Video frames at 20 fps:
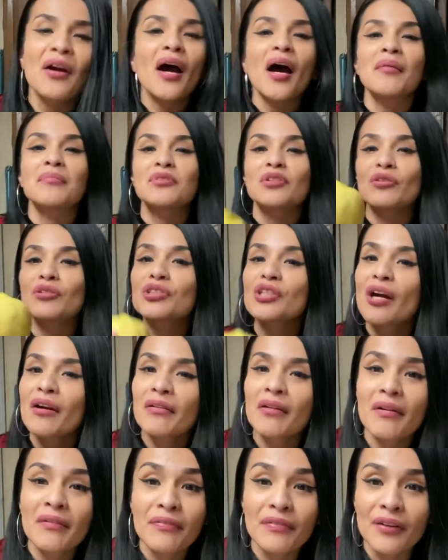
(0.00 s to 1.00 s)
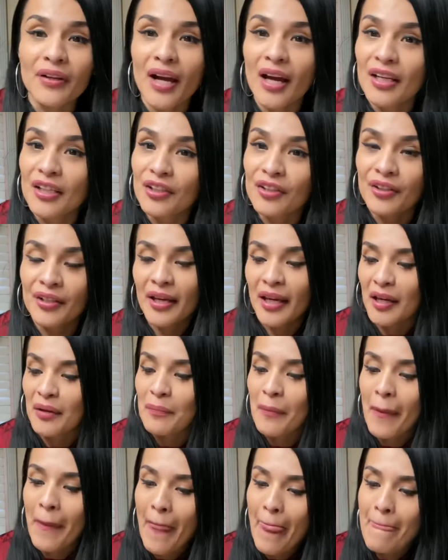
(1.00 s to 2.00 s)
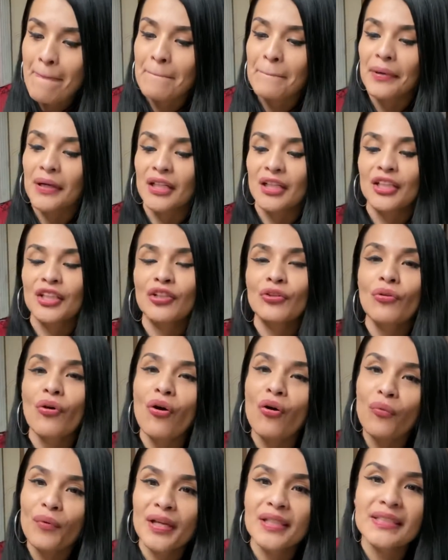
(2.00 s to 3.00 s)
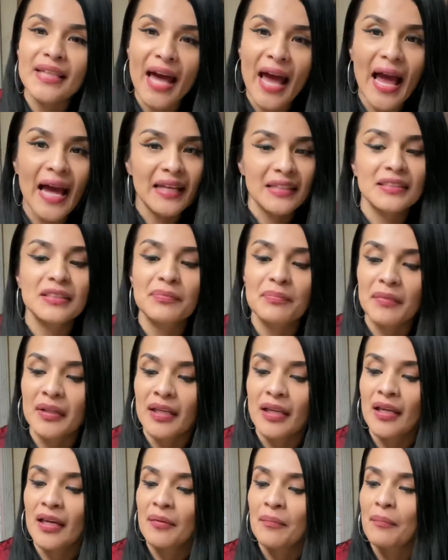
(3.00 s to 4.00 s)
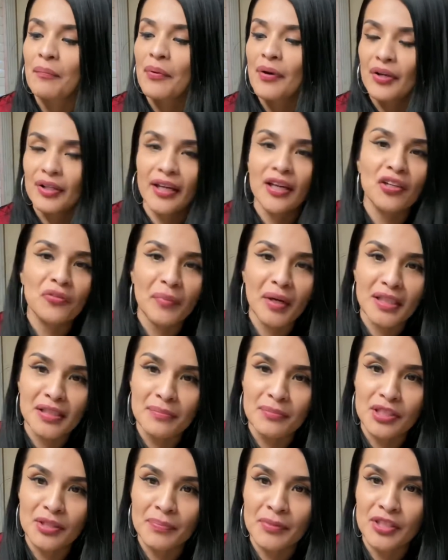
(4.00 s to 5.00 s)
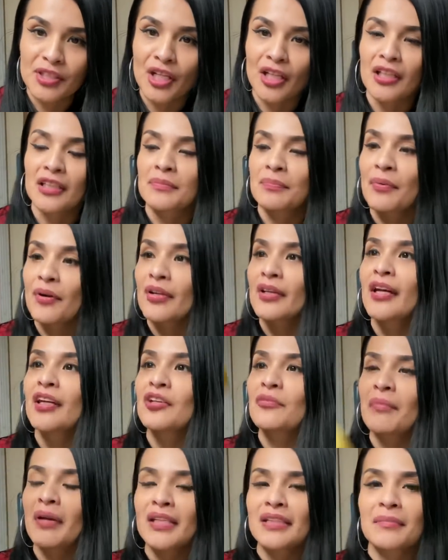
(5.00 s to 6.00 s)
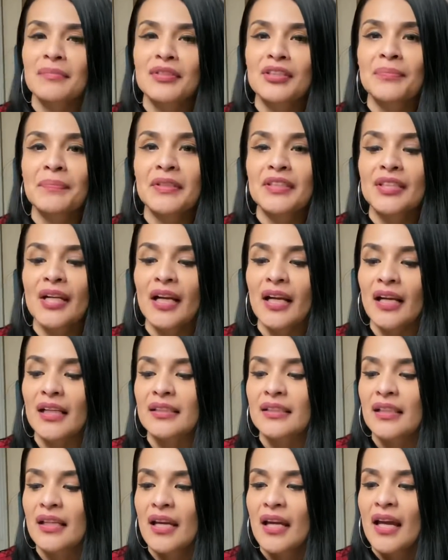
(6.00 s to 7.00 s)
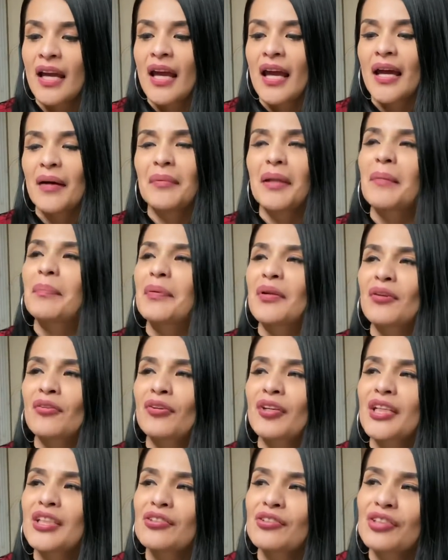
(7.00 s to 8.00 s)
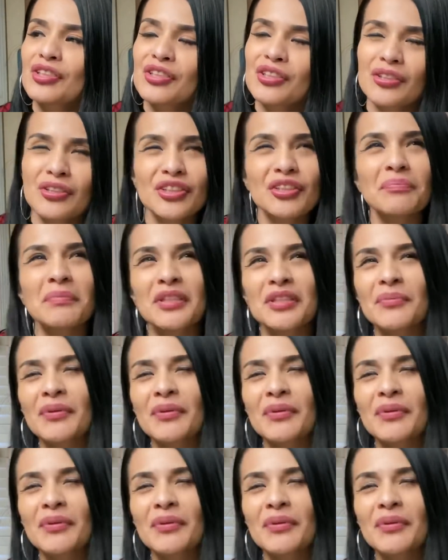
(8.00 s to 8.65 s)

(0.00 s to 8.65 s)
I'm so sorry I forgot your name. But you always ask me, Bird, can you make some chimichangas? Bird, can you make some chimichangas? I'm like, pero no que son chimichangas.